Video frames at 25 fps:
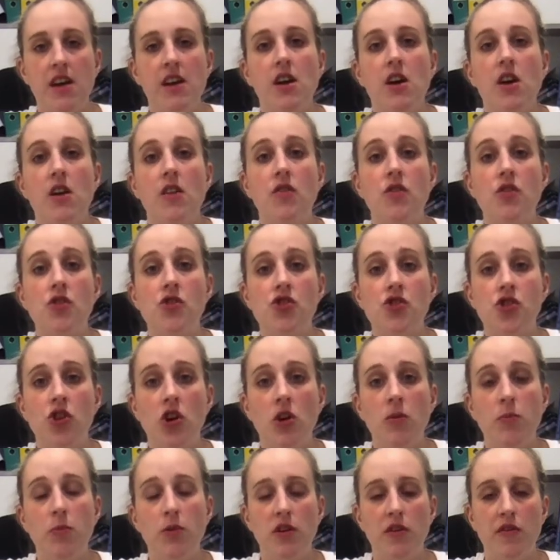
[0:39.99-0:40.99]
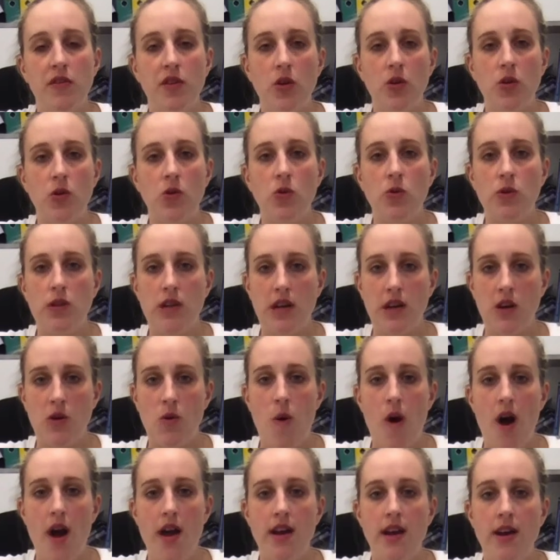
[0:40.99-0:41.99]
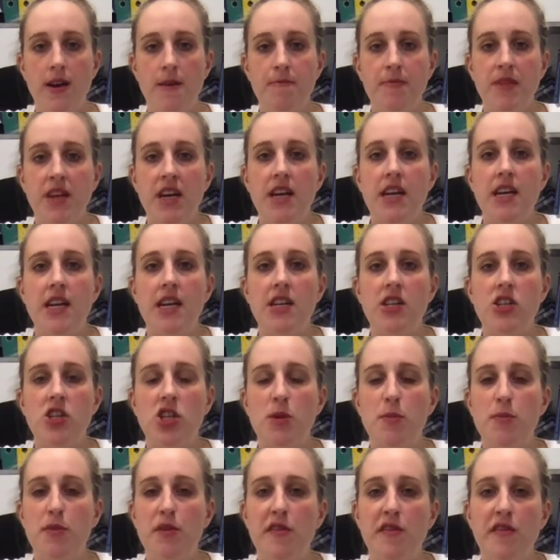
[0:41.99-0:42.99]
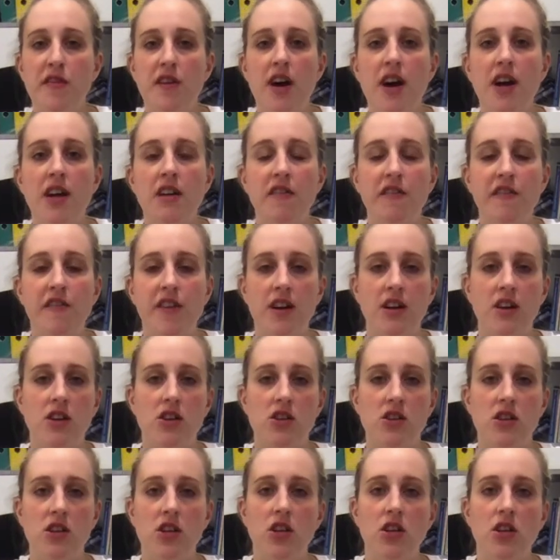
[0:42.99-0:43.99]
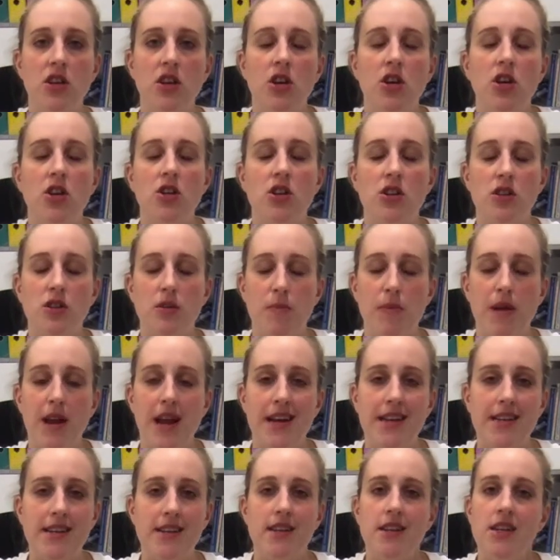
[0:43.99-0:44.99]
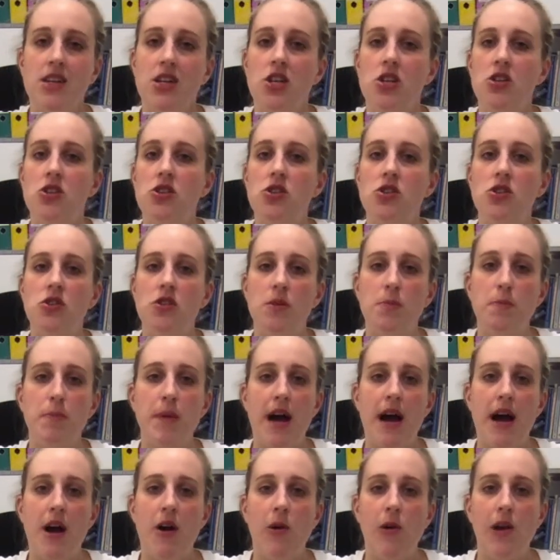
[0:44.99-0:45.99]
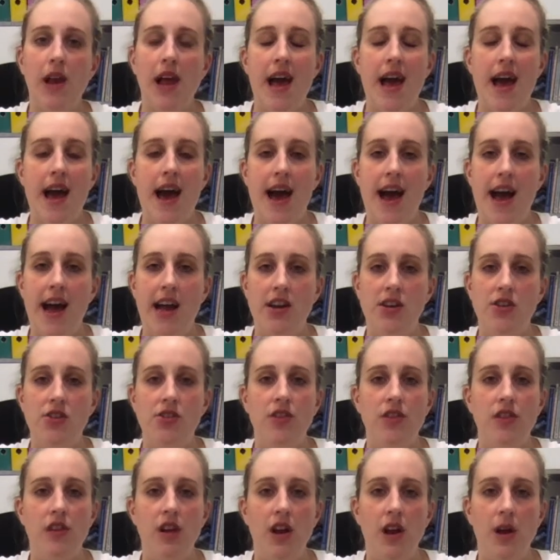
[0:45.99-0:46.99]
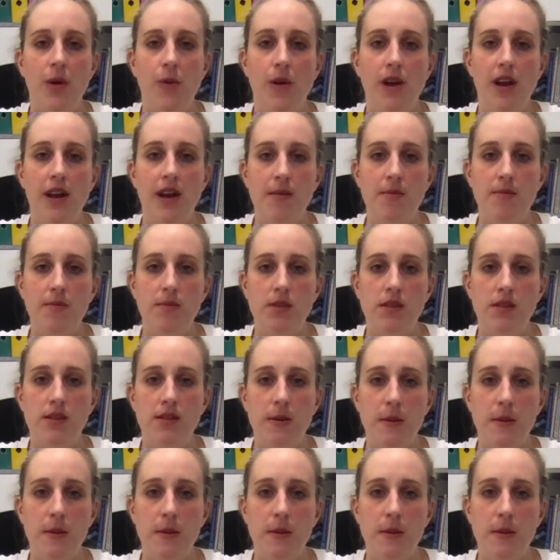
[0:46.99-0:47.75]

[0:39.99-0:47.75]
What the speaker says: The job of the Cauda equina is to provide function to the bladder, to the bowel, and to the lower limbs.